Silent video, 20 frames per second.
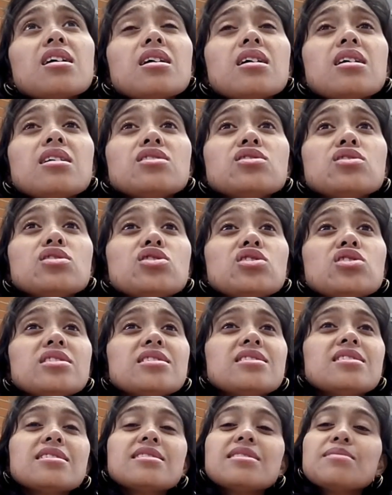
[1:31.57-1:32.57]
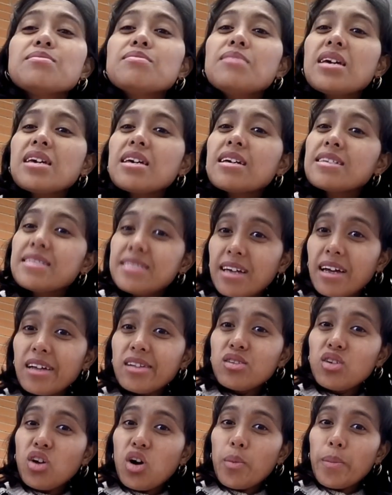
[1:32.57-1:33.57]
Is she just making a
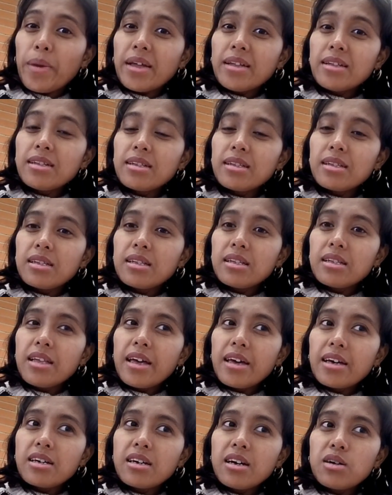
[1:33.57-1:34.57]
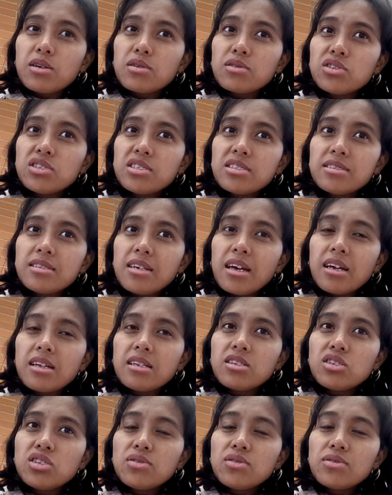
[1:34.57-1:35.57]
side comment, like she
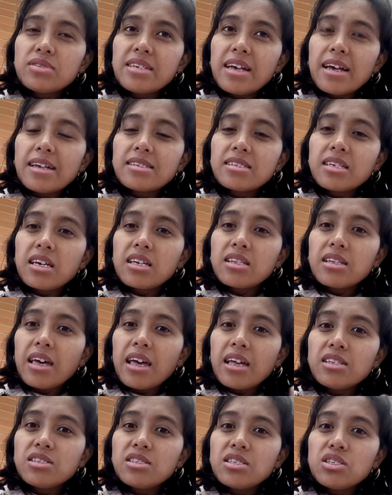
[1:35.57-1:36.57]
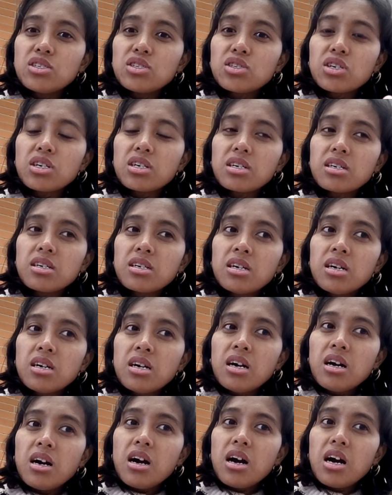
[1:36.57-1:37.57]
said she was asking the head teacher,
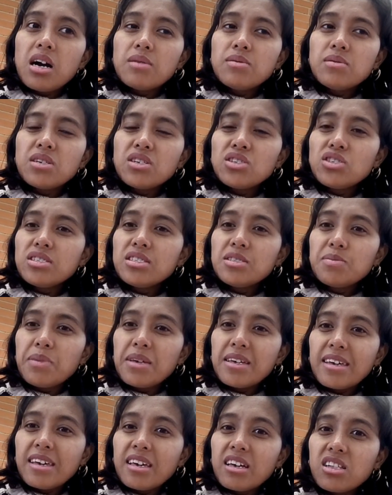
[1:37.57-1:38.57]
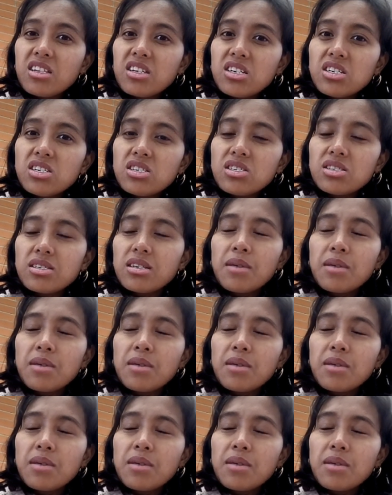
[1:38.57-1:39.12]
does she speak English?